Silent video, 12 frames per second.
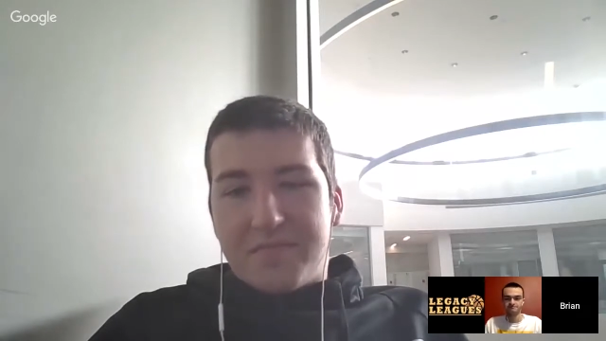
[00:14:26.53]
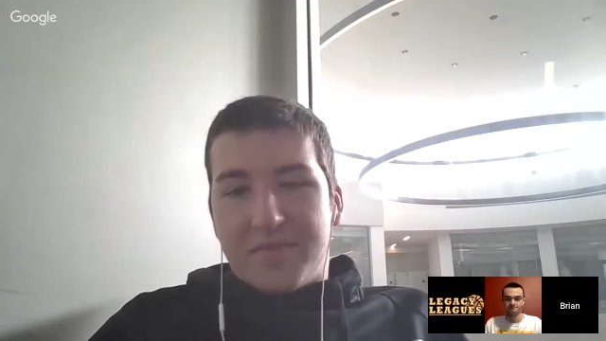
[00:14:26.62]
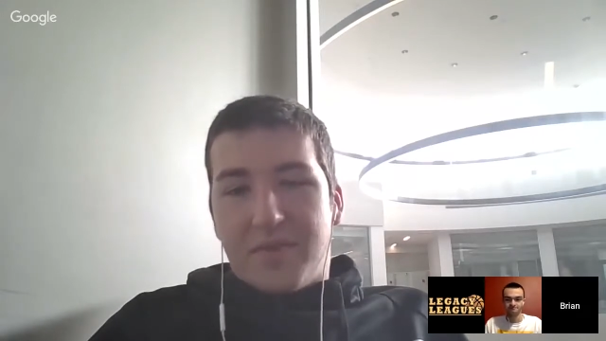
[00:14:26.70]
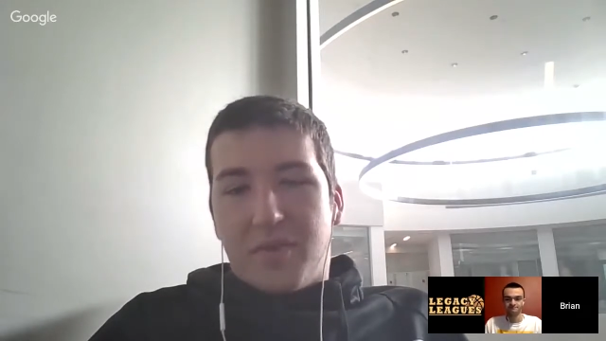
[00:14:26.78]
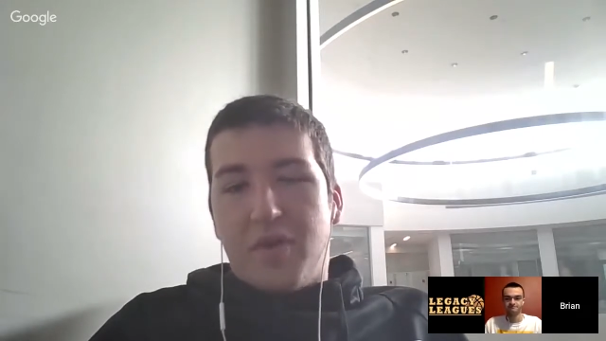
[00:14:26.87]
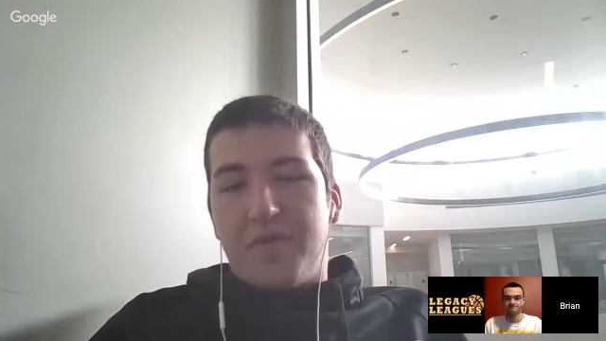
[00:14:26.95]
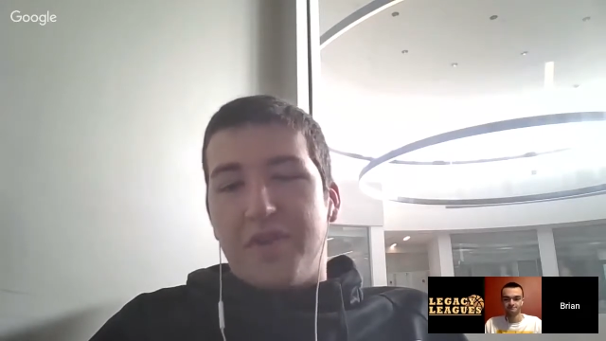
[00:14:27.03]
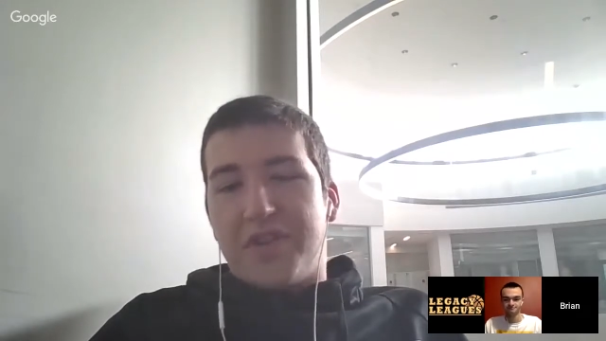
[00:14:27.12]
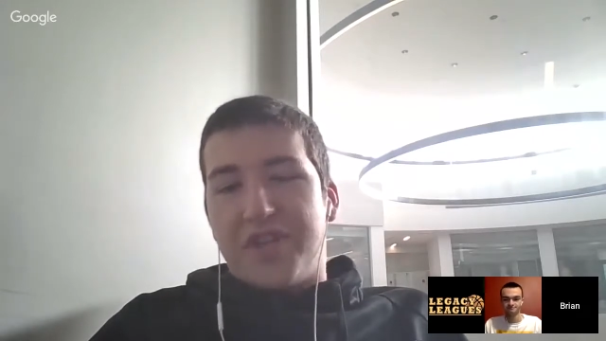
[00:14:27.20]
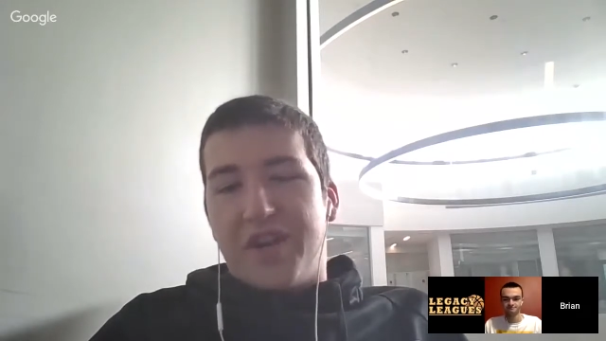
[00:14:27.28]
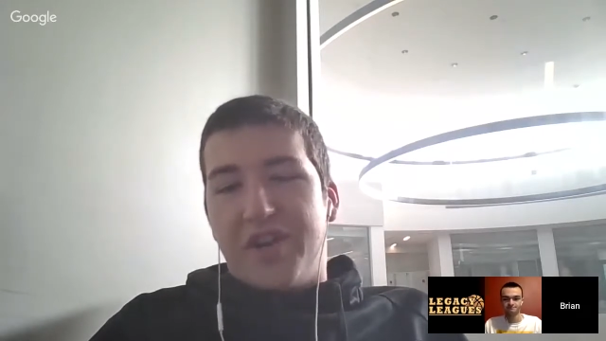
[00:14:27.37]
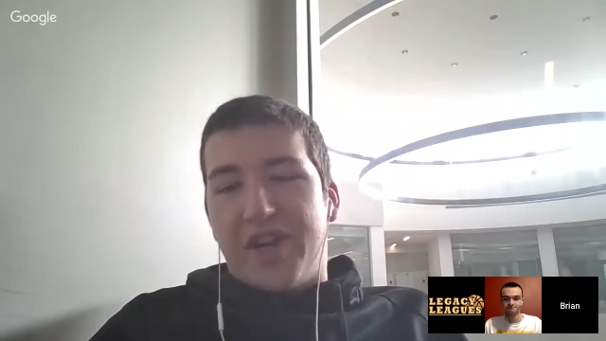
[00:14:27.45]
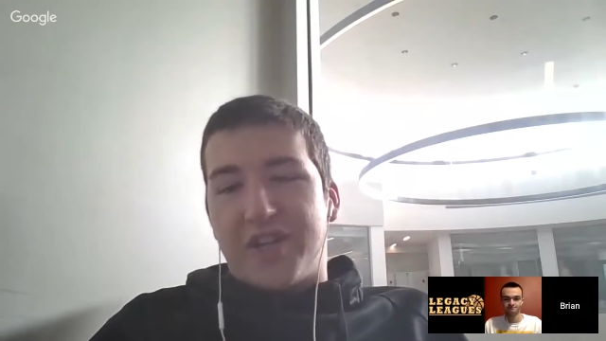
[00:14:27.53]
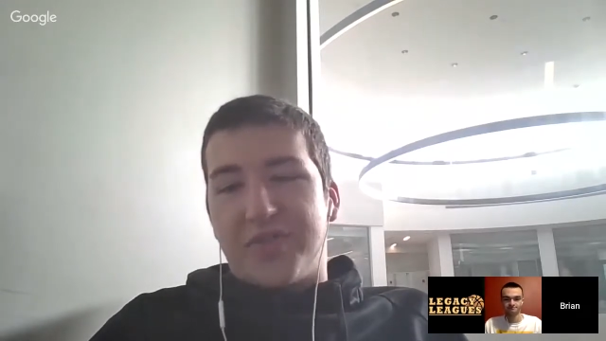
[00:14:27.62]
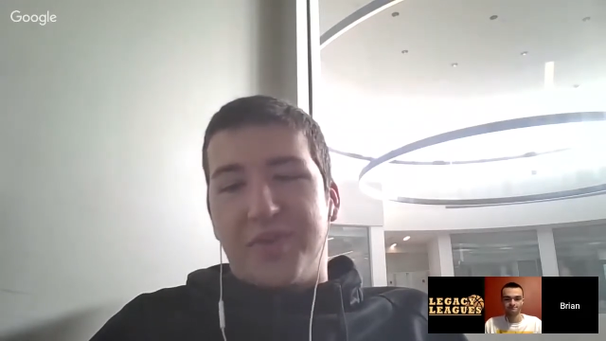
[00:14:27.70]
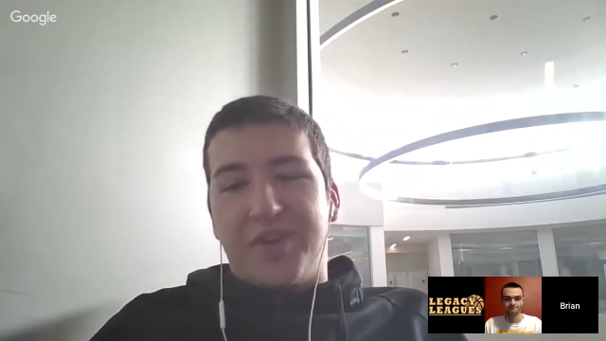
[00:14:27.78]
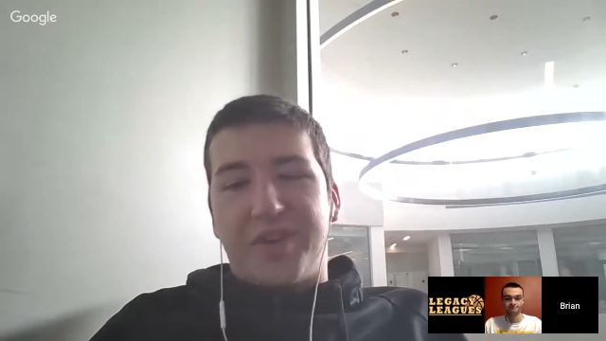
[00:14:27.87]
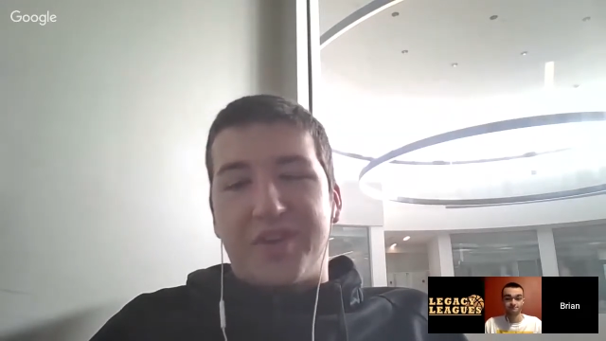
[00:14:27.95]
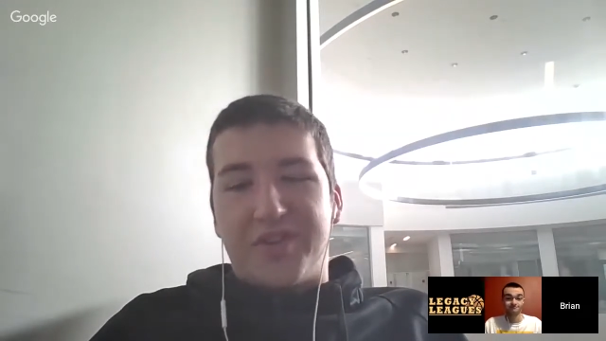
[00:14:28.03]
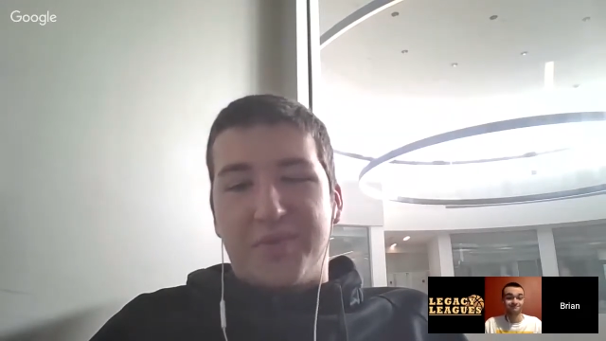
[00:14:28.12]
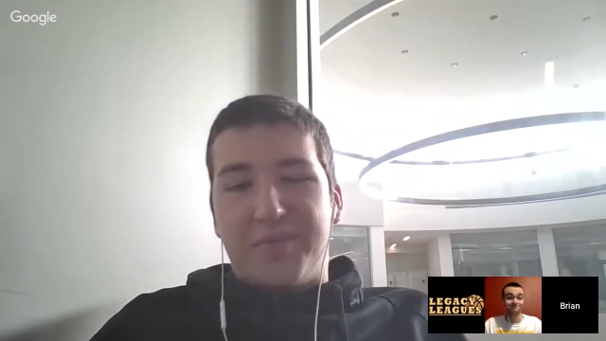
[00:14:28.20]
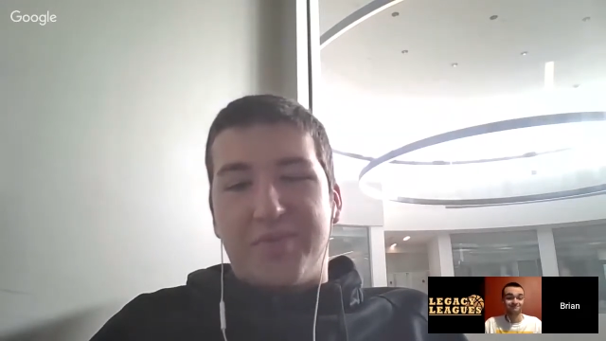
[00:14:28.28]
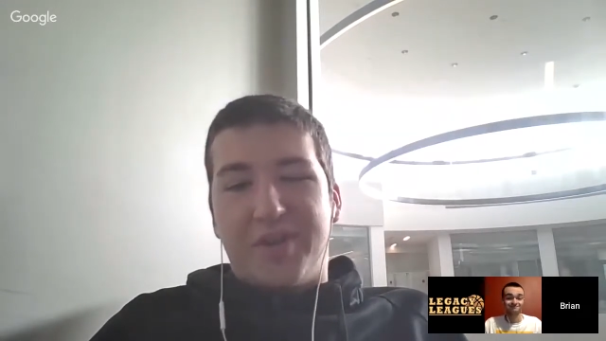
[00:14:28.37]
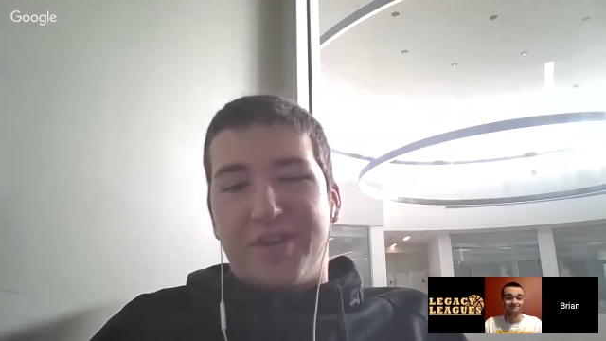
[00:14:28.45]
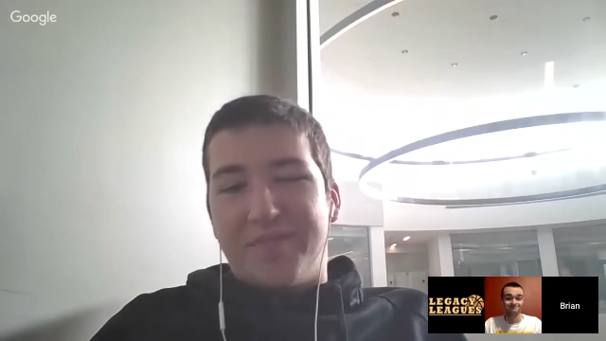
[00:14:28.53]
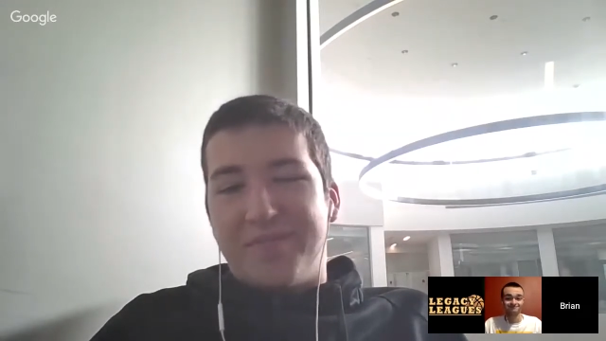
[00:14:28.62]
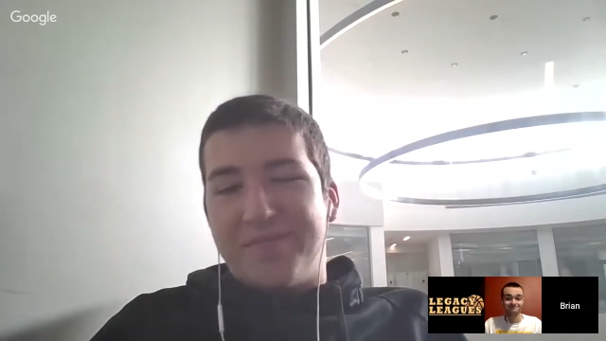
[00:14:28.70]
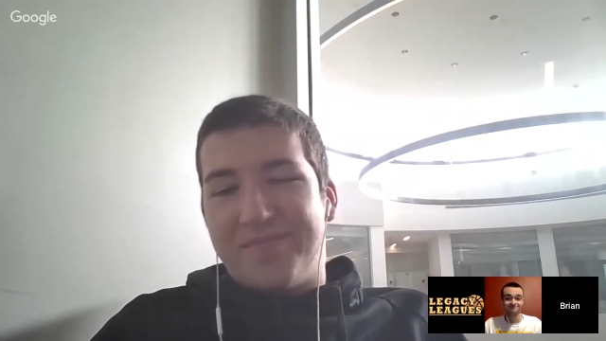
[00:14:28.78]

Because it's not next week because we play him.